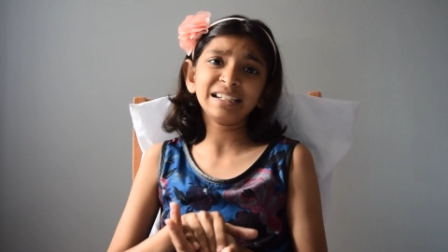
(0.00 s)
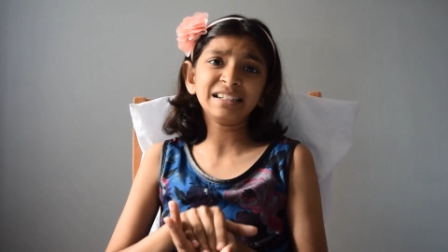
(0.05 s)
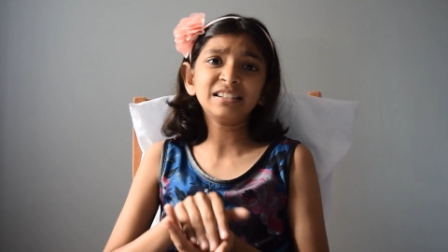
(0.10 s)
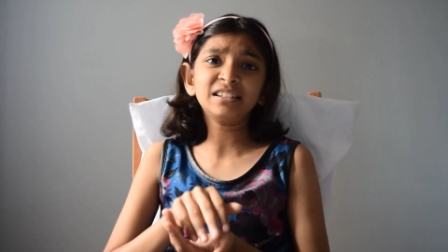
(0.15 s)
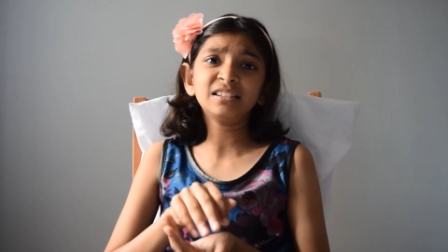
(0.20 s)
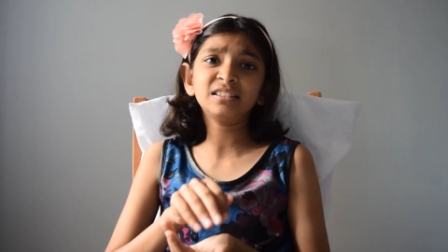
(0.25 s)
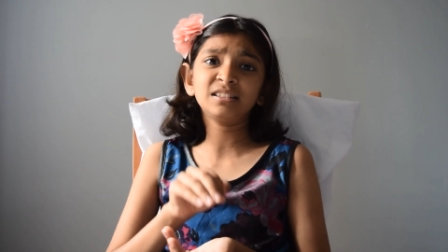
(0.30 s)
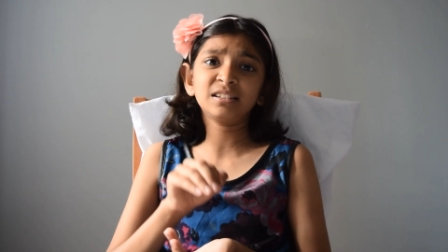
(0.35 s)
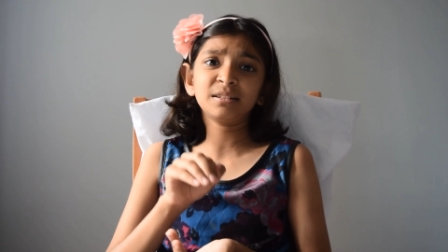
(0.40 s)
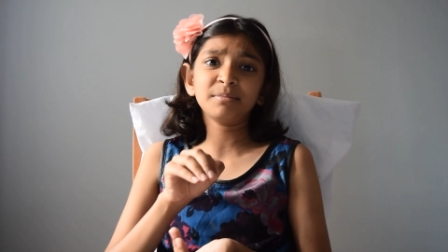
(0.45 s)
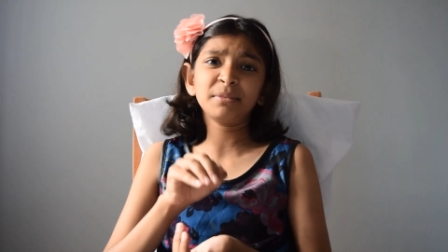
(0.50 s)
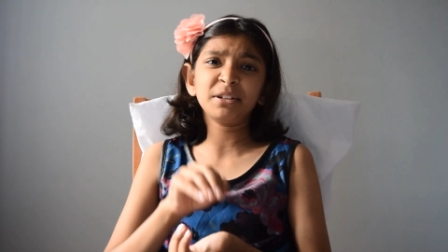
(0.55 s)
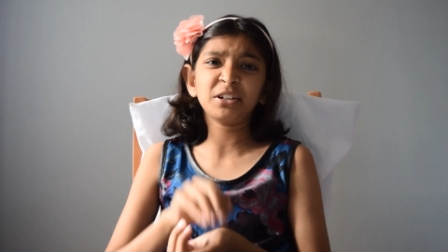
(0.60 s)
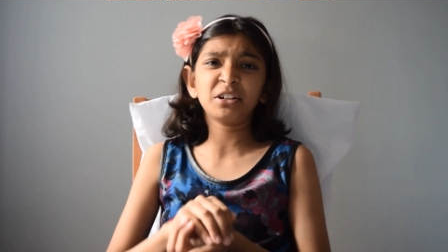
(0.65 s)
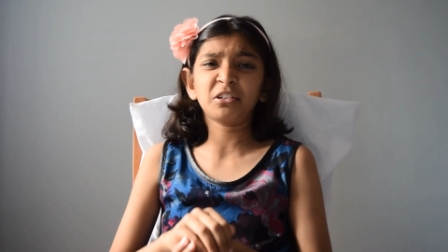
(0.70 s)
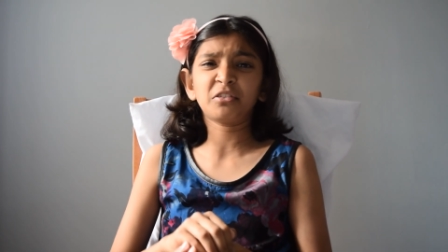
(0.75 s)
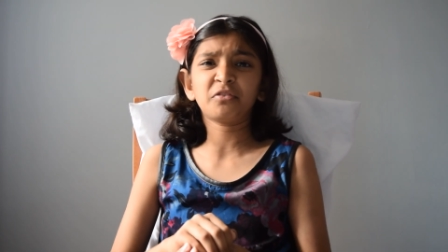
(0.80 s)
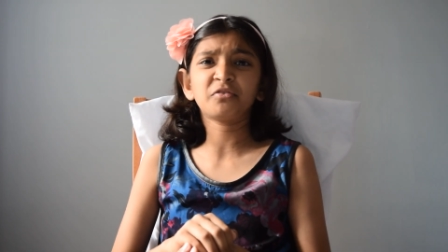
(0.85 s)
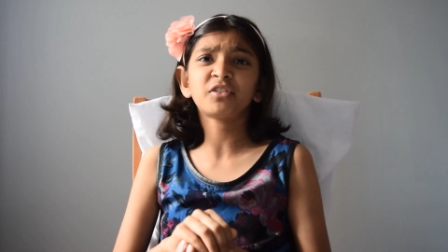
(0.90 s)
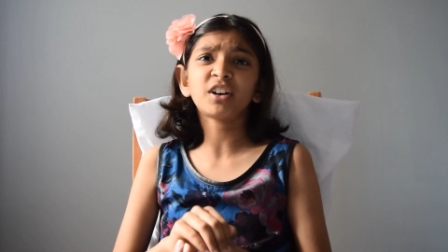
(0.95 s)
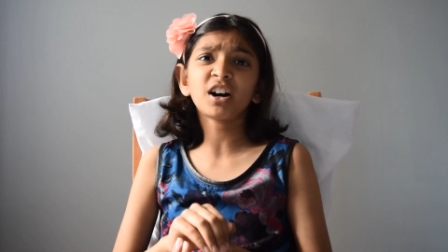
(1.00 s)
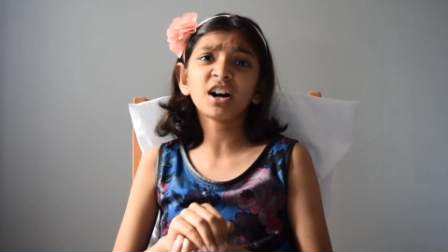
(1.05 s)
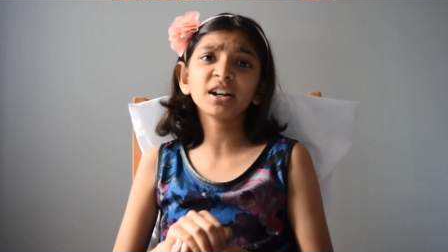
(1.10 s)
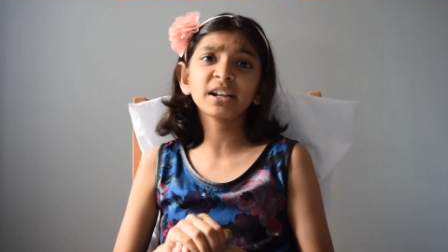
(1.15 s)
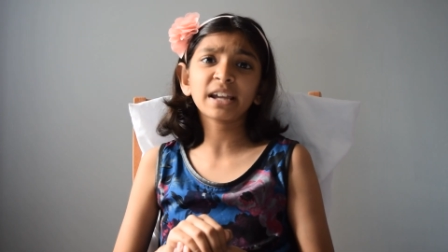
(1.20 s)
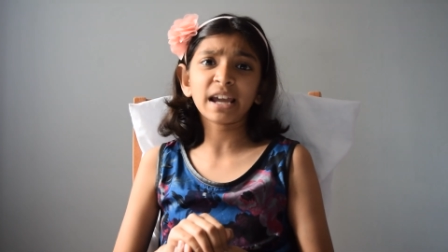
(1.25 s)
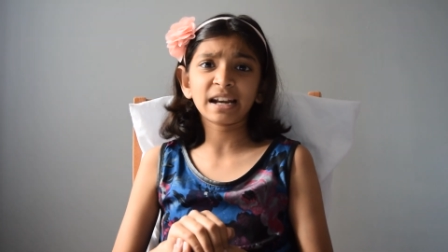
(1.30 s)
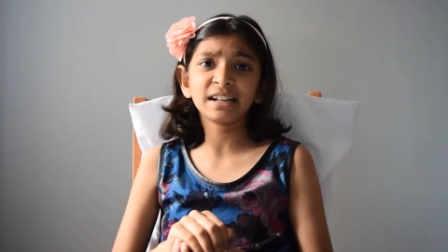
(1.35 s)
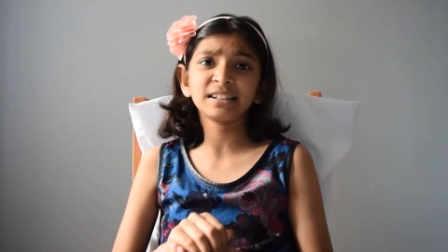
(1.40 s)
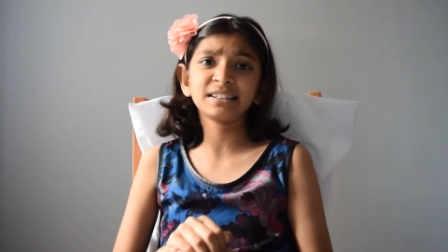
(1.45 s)
in the middle of our
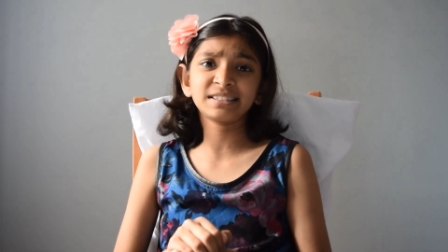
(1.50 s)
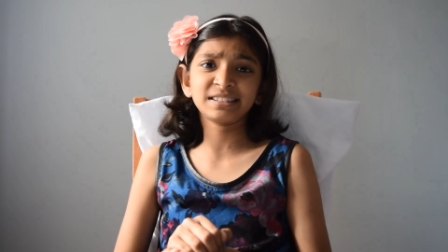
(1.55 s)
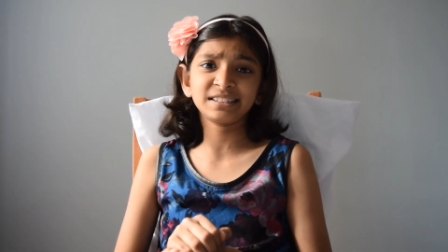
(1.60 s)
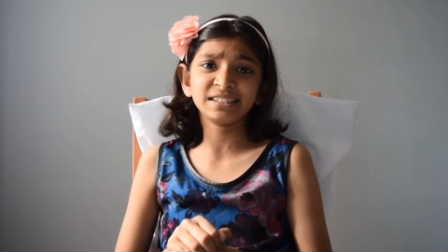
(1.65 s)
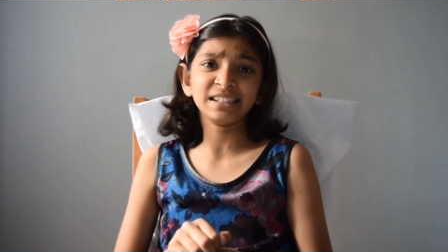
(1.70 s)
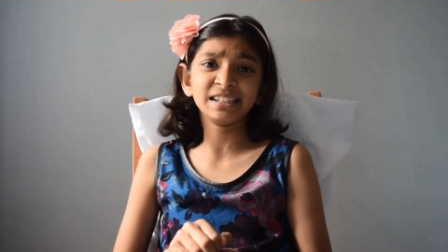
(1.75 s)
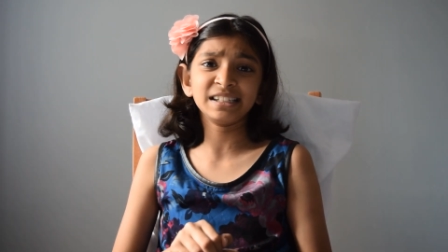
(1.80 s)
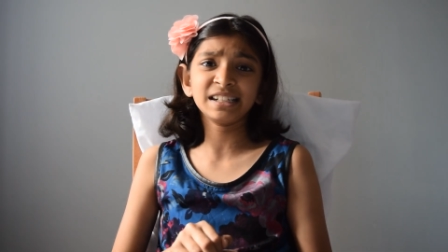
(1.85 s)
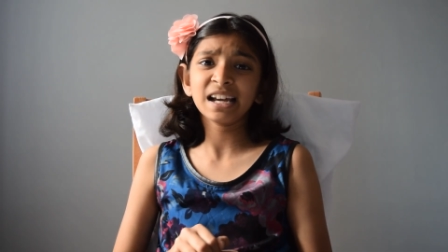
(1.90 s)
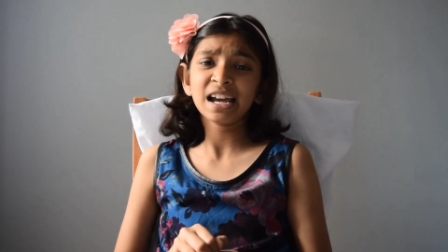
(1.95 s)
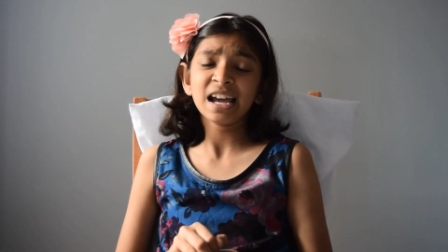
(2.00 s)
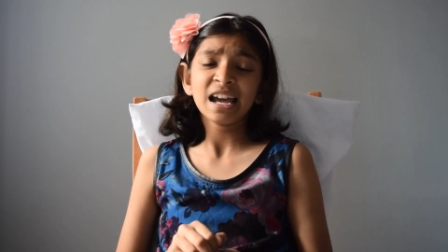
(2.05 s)
galaxy